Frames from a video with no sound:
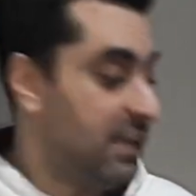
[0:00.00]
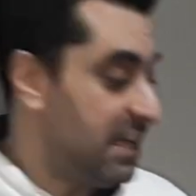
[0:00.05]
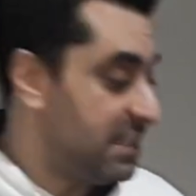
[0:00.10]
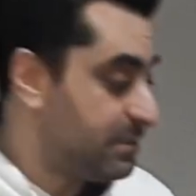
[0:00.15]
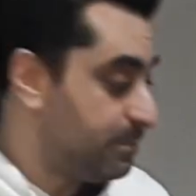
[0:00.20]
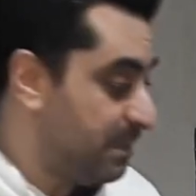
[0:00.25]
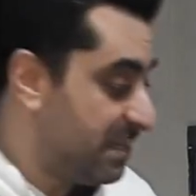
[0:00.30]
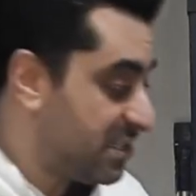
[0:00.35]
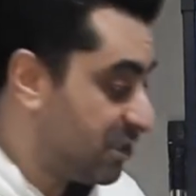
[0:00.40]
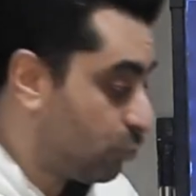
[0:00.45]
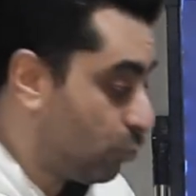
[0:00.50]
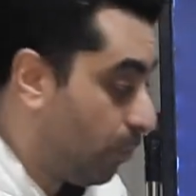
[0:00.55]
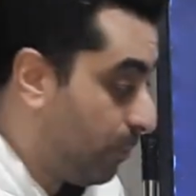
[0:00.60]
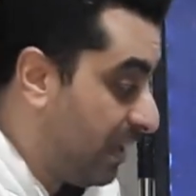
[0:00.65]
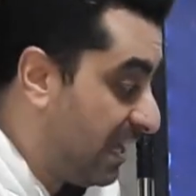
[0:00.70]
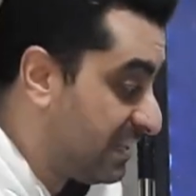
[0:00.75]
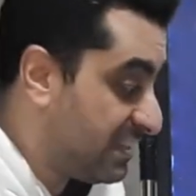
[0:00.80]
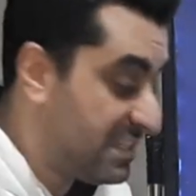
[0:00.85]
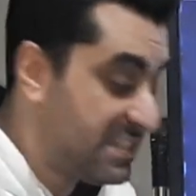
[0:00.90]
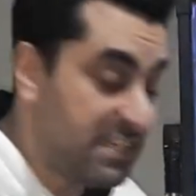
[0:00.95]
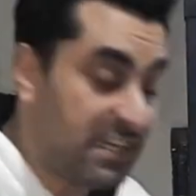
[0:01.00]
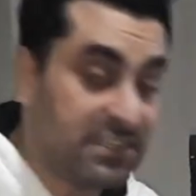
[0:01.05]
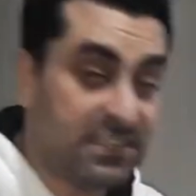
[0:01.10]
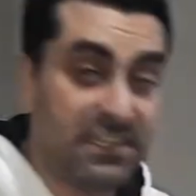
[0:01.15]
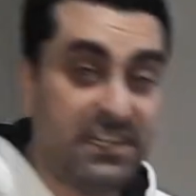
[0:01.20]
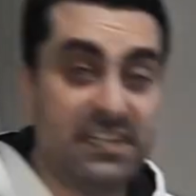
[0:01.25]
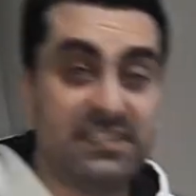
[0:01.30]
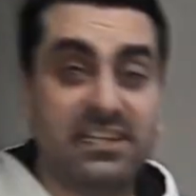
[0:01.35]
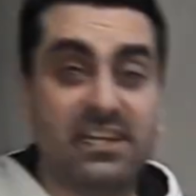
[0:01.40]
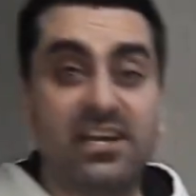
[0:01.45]
last match at home, and this
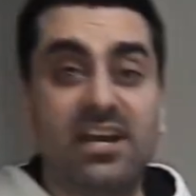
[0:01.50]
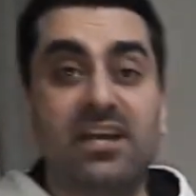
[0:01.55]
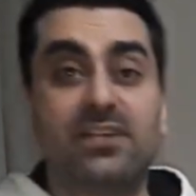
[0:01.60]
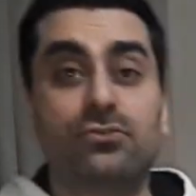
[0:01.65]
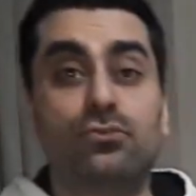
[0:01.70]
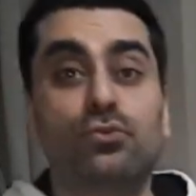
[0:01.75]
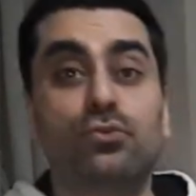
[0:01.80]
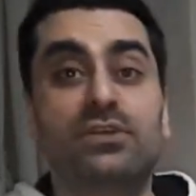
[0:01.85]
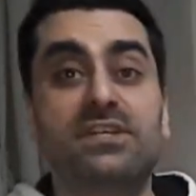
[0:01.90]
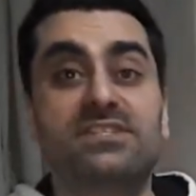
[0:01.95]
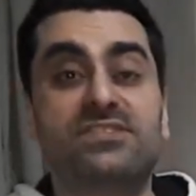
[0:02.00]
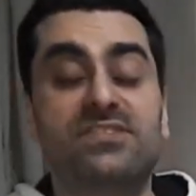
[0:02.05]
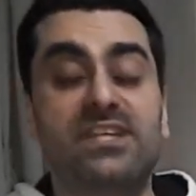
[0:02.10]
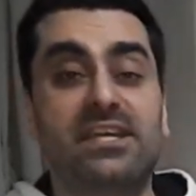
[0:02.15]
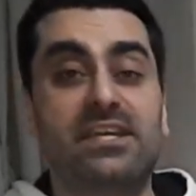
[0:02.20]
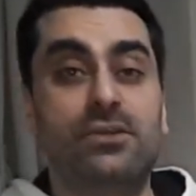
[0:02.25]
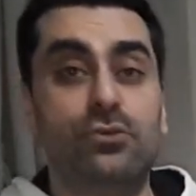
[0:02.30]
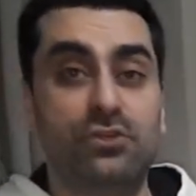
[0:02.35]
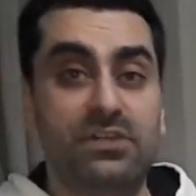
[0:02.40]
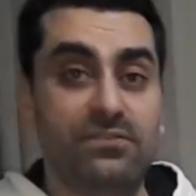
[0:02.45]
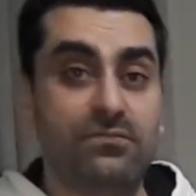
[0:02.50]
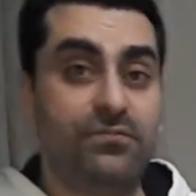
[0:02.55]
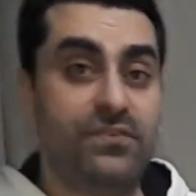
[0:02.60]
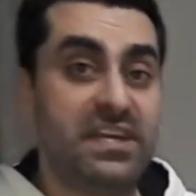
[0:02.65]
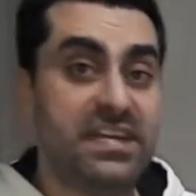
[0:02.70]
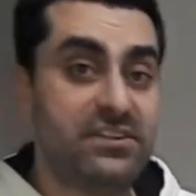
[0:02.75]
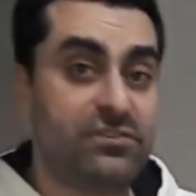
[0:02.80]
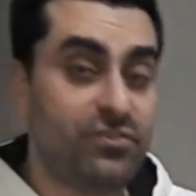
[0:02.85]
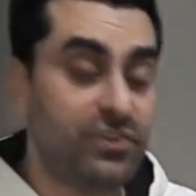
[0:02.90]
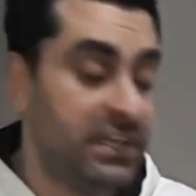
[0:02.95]
Atalanta got two consecutive
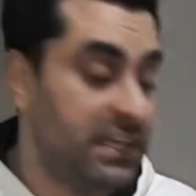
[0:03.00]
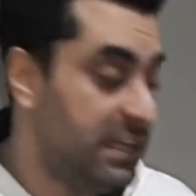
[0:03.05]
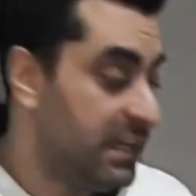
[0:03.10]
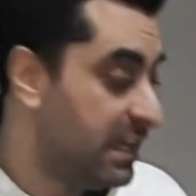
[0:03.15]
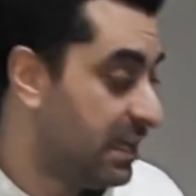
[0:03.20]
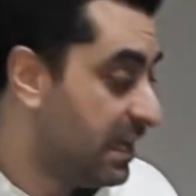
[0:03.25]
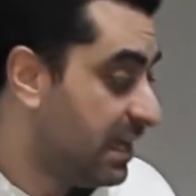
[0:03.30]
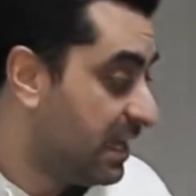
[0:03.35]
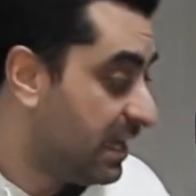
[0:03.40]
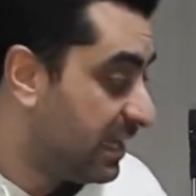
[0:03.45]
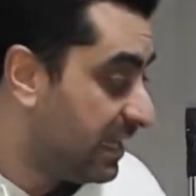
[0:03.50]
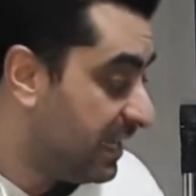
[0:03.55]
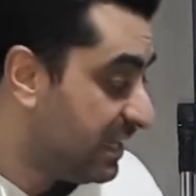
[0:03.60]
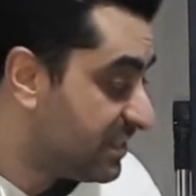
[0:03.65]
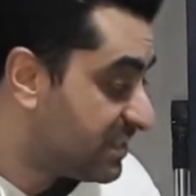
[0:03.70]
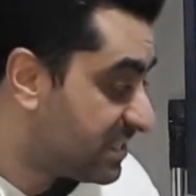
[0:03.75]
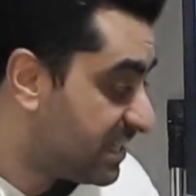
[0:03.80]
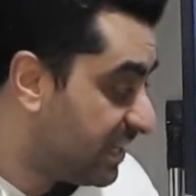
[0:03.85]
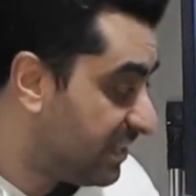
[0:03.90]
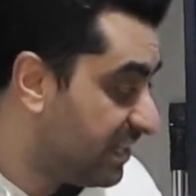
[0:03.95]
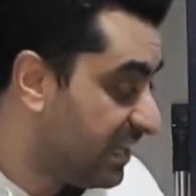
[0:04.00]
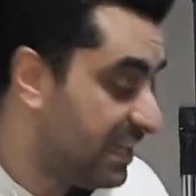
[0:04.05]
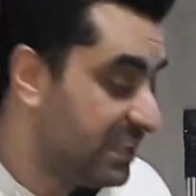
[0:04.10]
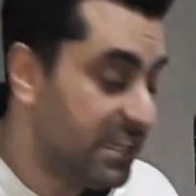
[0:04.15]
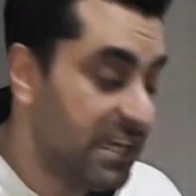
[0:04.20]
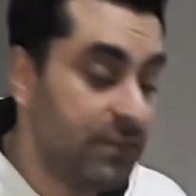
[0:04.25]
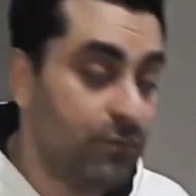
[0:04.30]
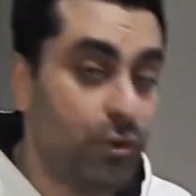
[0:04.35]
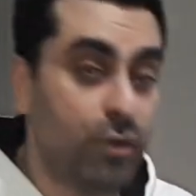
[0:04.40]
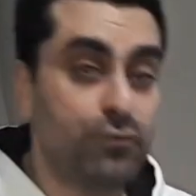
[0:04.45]
victories. In Serie A
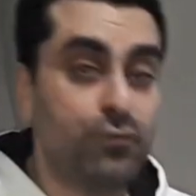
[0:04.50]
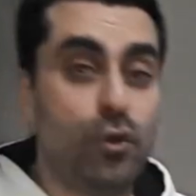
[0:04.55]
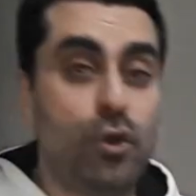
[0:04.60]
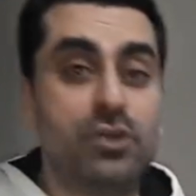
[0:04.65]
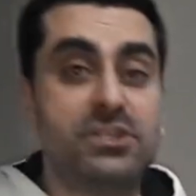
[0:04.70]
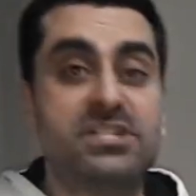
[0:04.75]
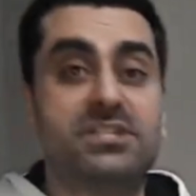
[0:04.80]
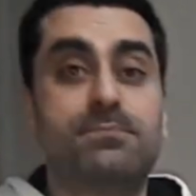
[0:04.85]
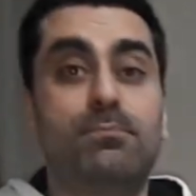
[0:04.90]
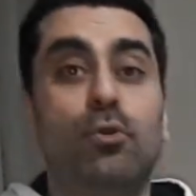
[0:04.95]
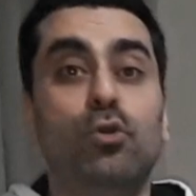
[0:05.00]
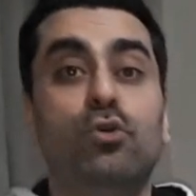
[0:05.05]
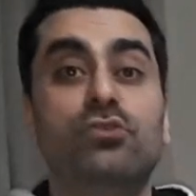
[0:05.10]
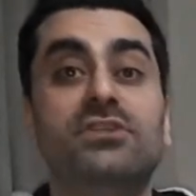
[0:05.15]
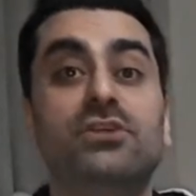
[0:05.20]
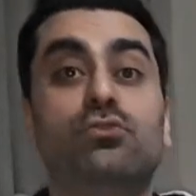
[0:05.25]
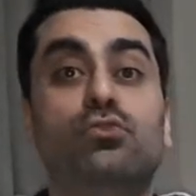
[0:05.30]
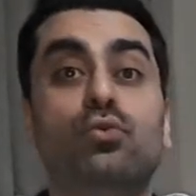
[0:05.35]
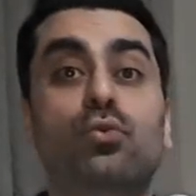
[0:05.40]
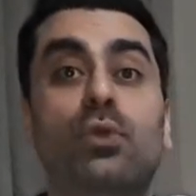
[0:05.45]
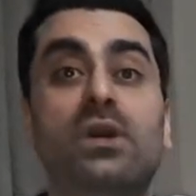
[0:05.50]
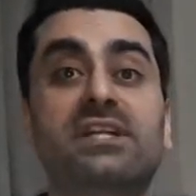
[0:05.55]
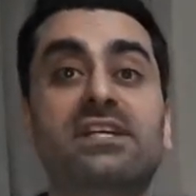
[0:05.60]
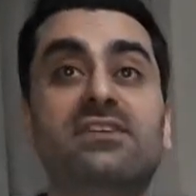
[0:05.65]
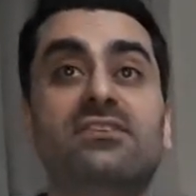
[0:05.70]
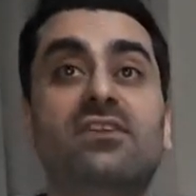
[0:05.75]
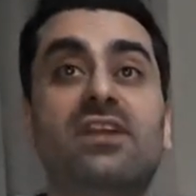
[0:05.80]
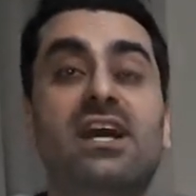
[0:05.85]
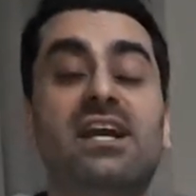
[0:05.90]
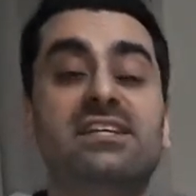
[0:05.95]
they won versus Bologna 2-1
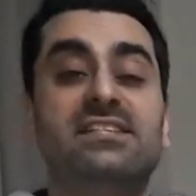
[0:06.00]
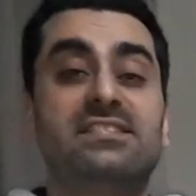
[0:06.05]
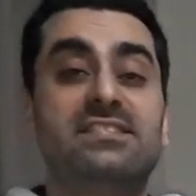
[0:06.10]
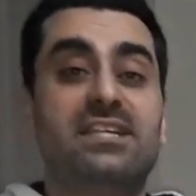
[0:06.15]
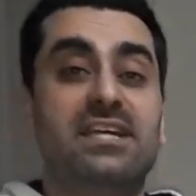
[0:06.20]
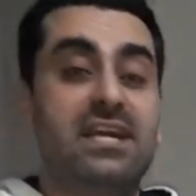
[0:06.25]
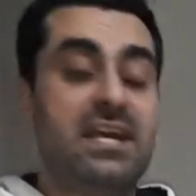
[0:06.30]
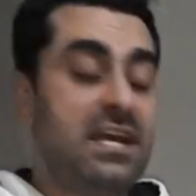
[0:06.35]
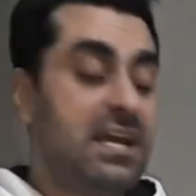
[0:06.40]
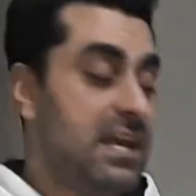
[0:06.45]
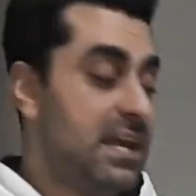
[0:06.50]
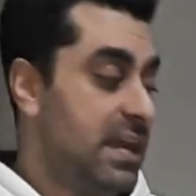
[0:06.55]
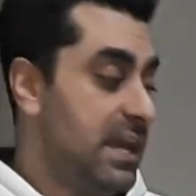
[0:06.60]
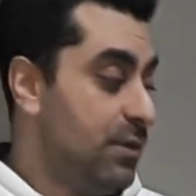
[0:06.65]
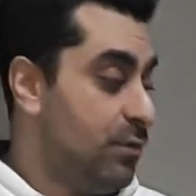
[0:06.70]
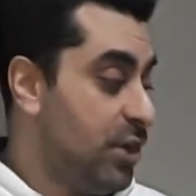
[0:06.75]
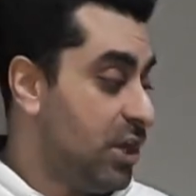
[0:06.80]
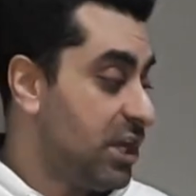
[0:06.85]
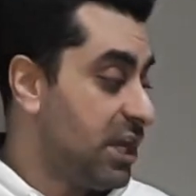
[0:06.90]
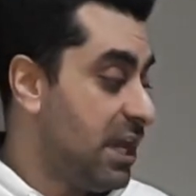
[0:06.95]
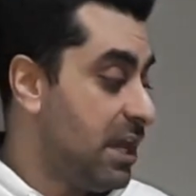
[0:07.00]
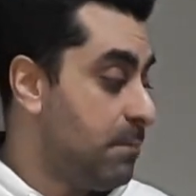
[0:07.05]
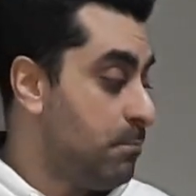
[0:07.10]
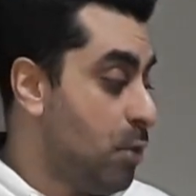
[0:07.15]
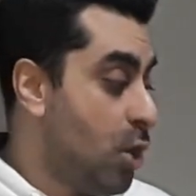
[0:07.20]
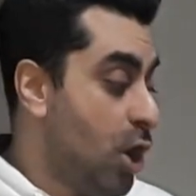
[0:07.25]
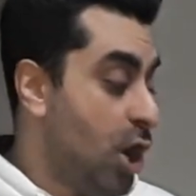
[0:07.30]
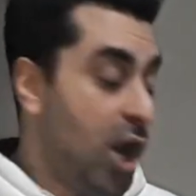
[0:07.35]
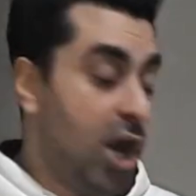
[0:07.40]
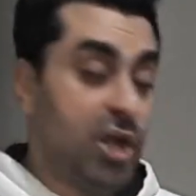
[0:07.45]
in last away
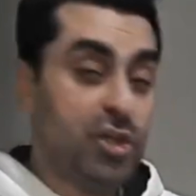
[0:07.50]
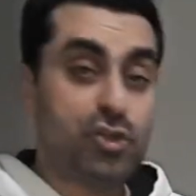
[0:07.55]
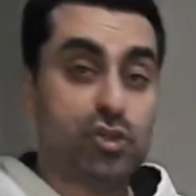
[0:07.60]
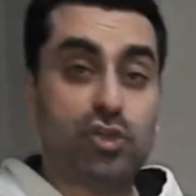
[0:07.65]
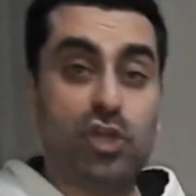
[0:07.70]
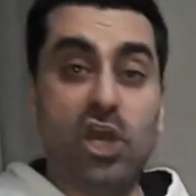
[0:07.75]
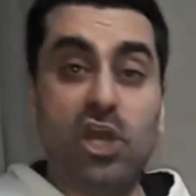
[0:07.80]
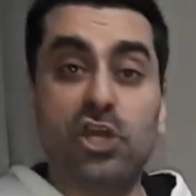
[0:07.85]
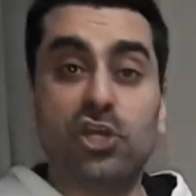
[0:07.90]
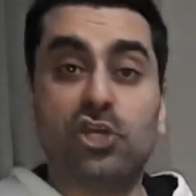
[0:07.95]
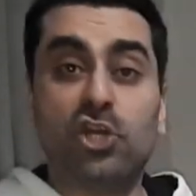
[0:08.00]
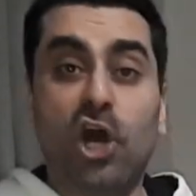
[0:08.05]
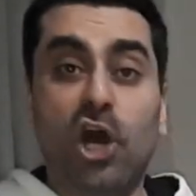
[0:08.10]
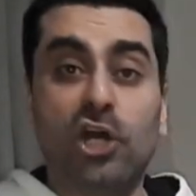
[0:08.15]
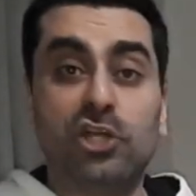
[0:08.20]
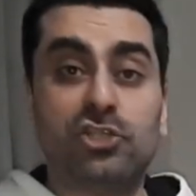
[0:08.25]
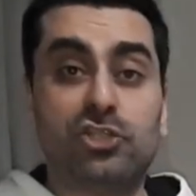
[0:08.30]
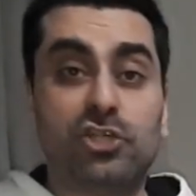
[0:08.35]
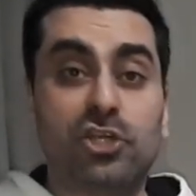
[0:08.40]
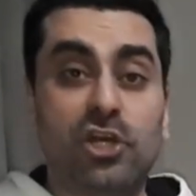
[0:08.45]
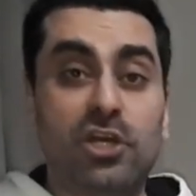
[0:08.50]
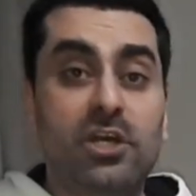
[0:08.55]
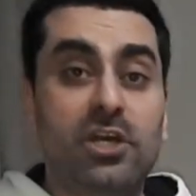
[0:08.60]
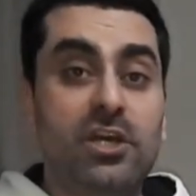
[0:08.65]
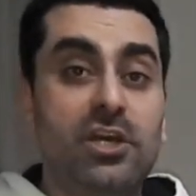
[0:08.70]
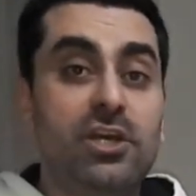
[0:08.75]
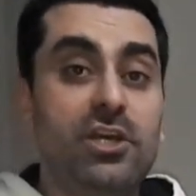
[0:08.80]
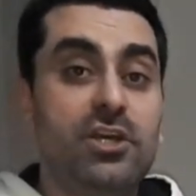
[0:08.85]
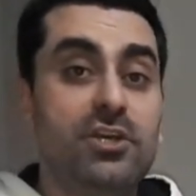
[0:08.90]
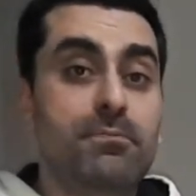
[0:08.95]
game, and they got
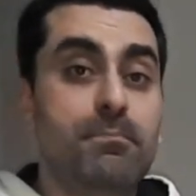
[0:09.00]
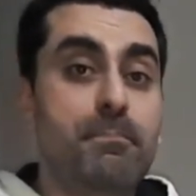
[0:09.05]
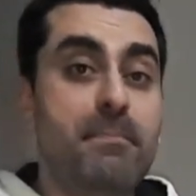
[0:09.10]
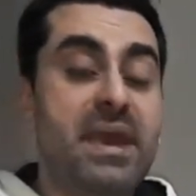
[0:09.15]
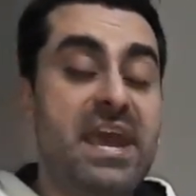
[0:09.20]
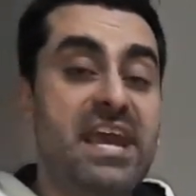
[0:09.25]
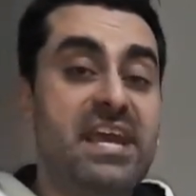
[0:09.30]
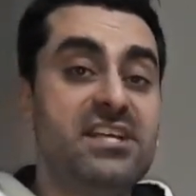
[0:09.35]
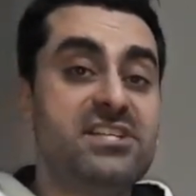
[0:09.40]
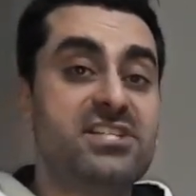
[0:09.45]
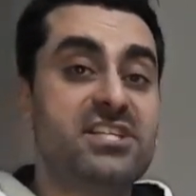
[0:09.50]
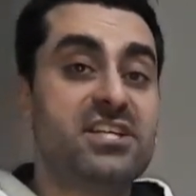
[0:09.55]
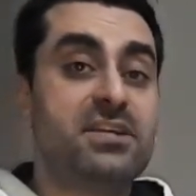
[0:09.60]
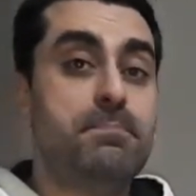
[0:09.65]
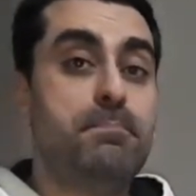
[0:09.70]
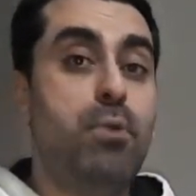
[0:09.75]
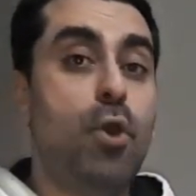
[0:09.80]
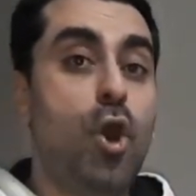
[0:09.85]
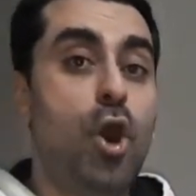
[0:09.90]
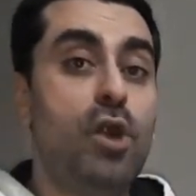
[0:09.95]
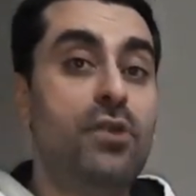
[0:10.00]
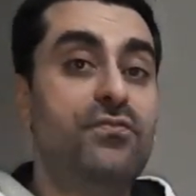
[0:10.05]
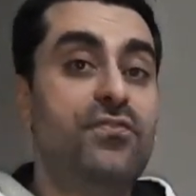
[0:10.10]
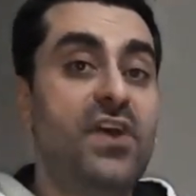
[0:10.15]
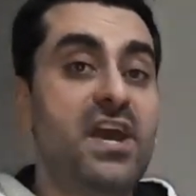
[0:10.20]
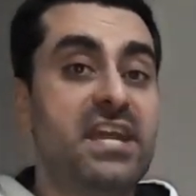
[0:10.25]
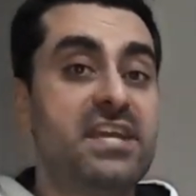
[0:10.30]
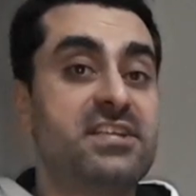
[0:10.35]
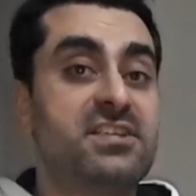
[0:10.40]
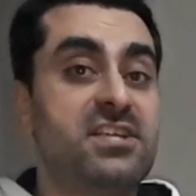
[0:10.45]
amazing,
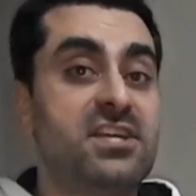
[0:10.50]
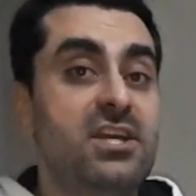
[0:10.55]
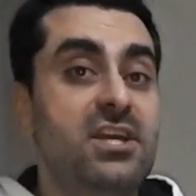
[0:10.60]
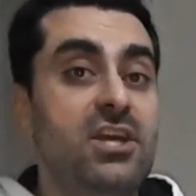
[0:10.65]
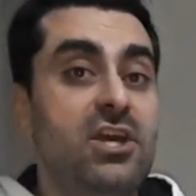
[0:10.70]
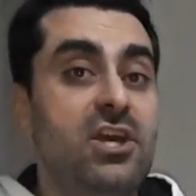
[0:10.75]
perfect